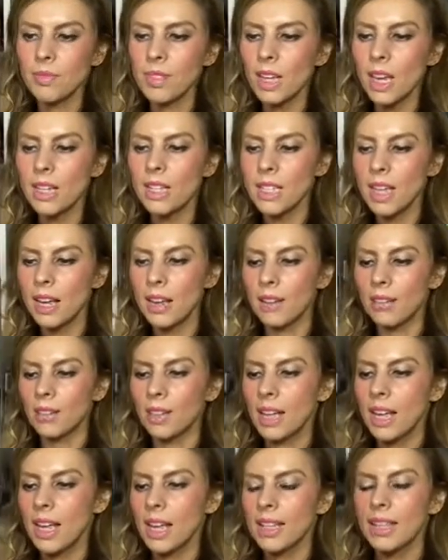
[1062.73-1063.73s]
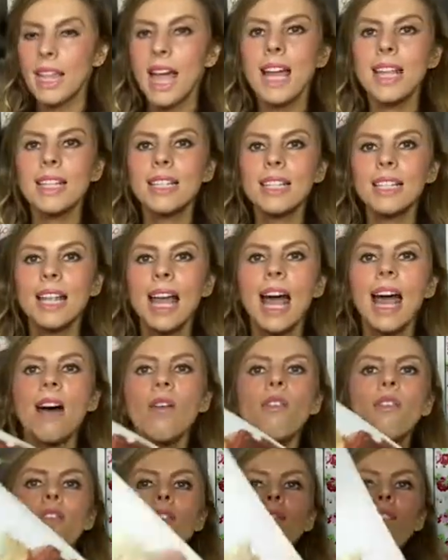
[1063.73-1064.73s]
So that's
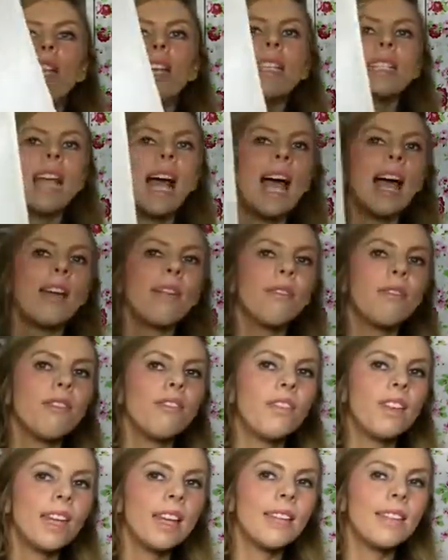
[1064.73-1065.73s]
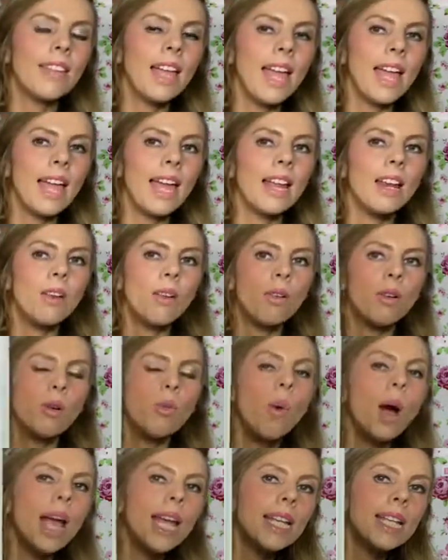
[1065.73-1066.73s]
Alfie's outfit there, look.
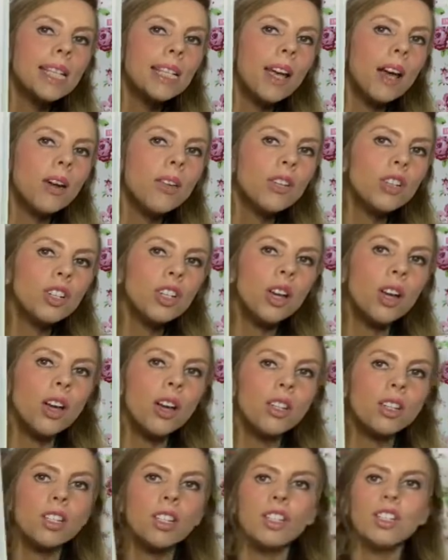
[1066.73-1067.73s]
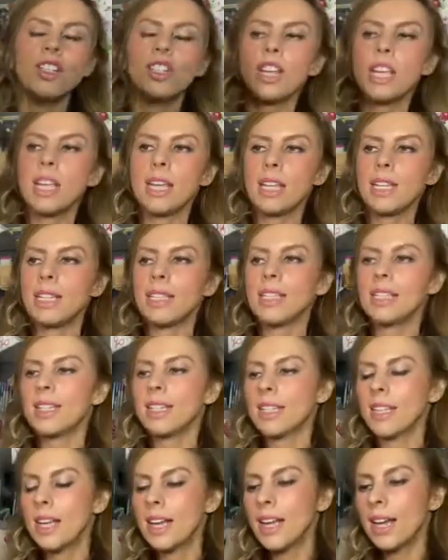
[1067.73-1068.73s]
Waistcoat, shirt and jeans.
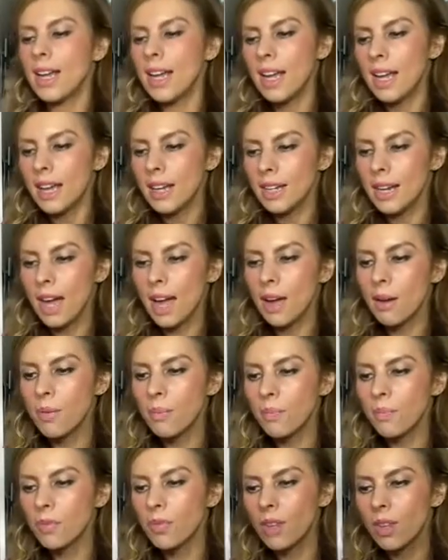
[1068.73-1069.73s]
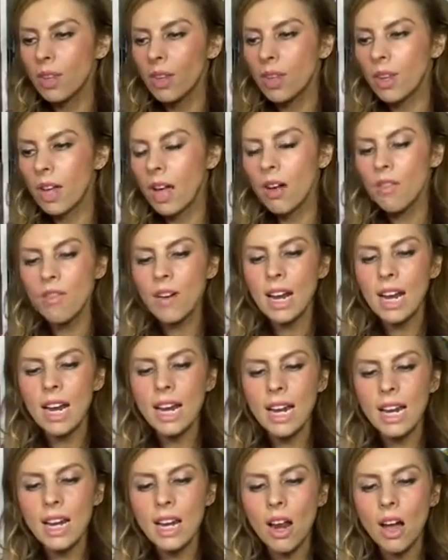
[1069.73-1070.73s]
Now, I
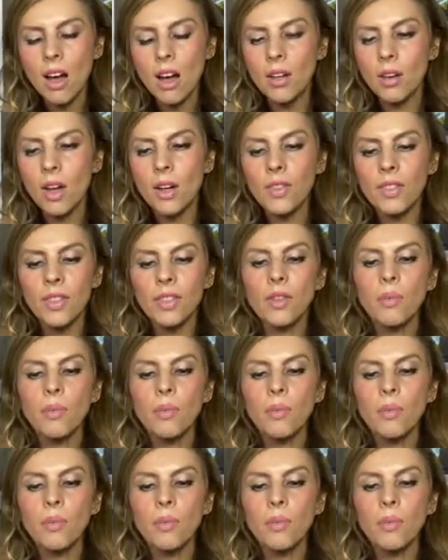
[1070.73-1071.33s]
really like, look the